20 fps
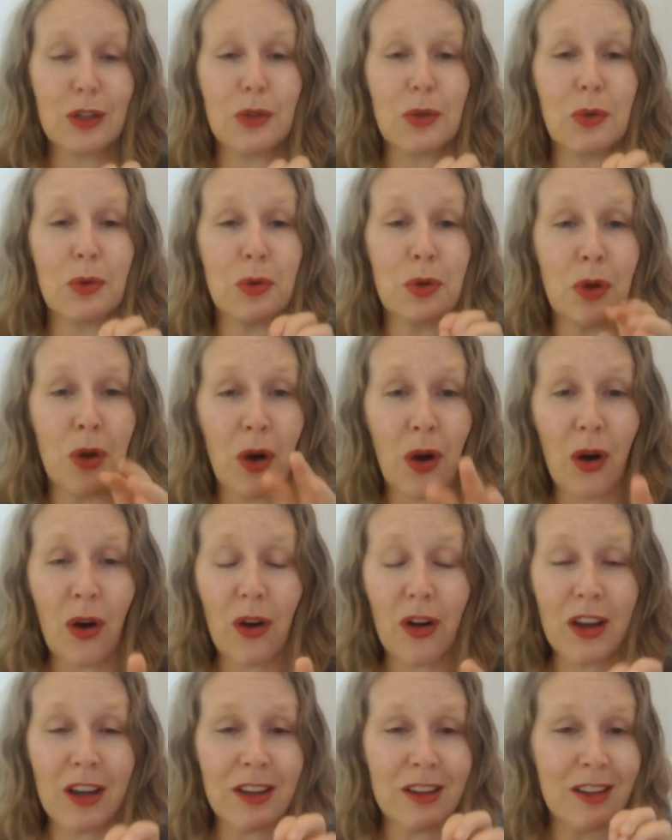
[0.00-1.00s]
You're
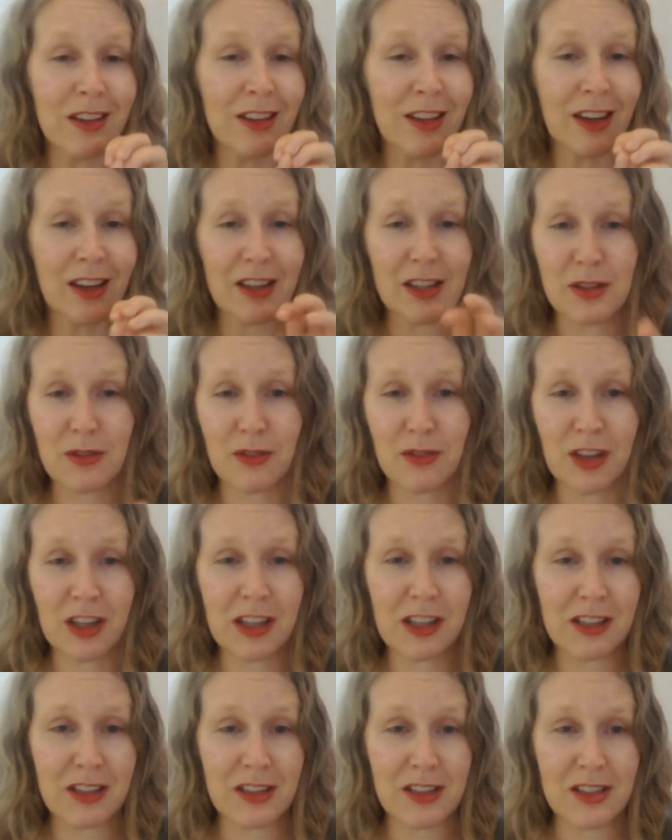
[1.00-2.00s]
not in a nice
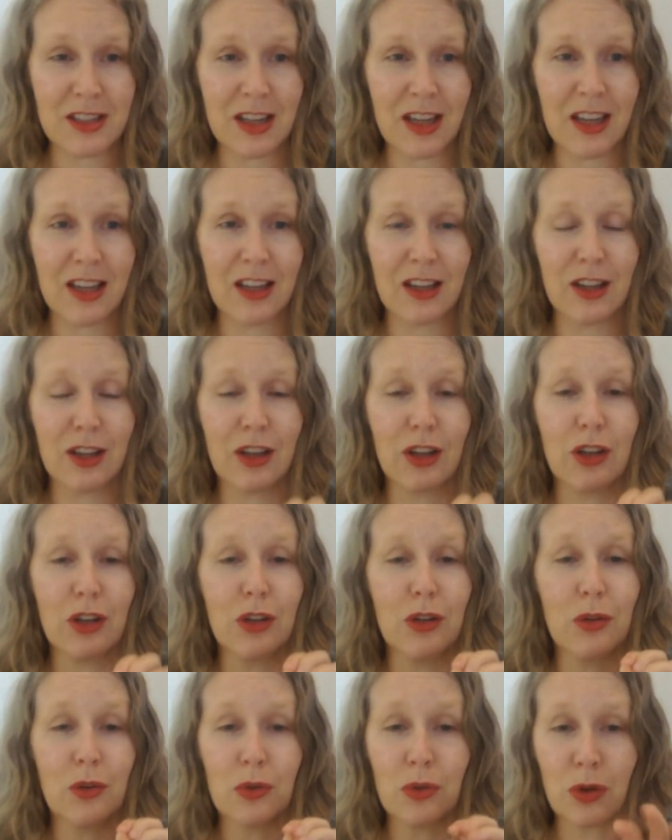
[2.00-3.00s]
feeling state.
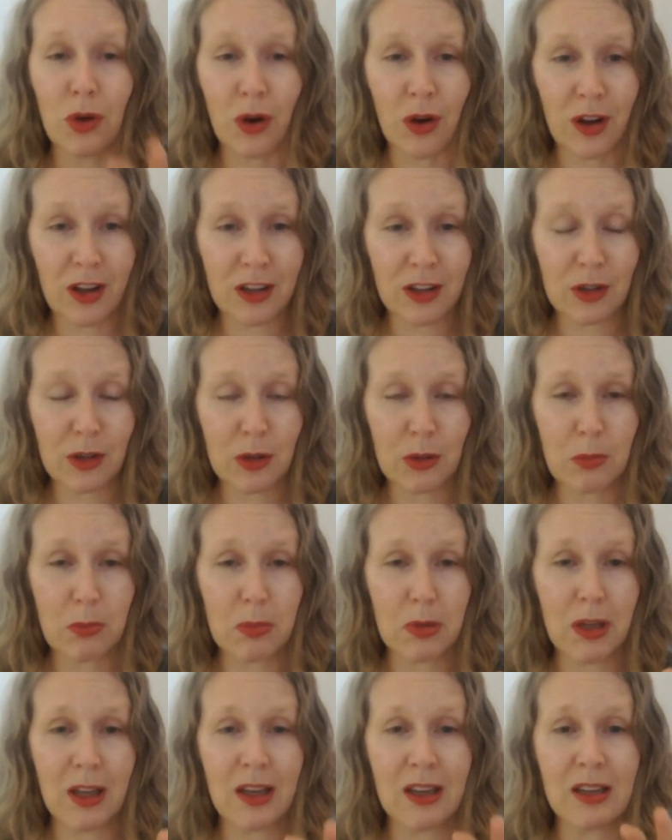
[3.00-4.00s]
You're not in a
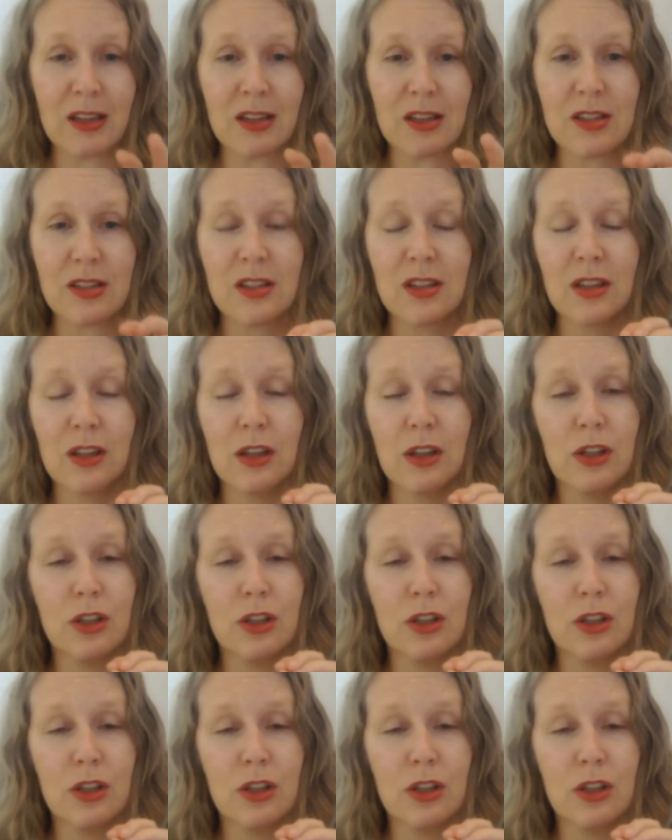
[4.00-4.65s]
good place.